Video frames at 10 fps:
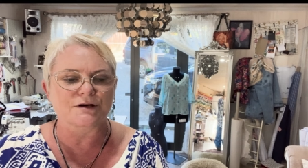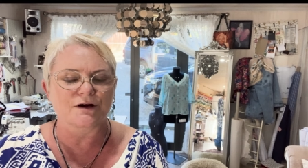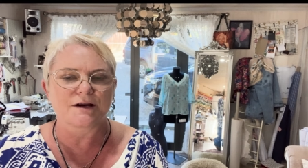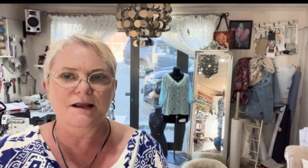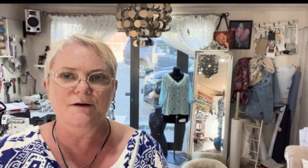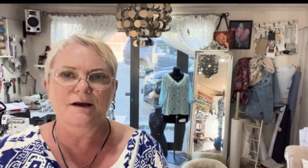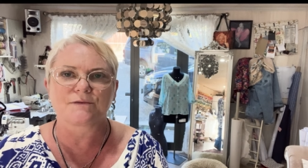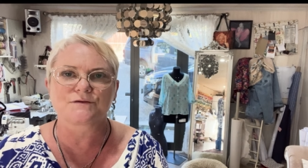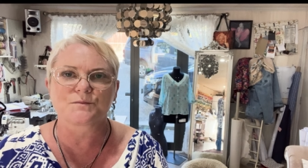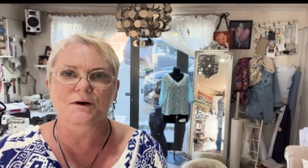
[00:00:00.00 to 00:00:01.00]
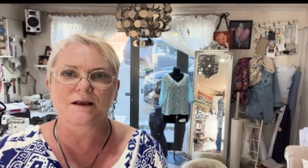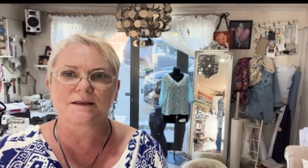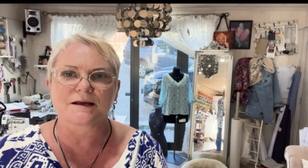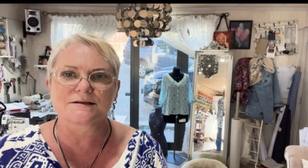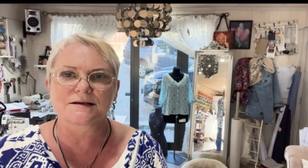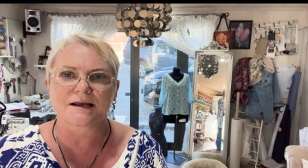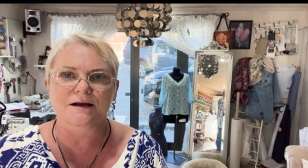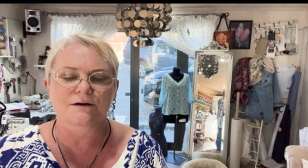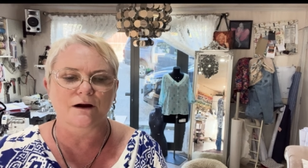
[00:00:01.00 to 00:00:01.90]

I now have to break that down.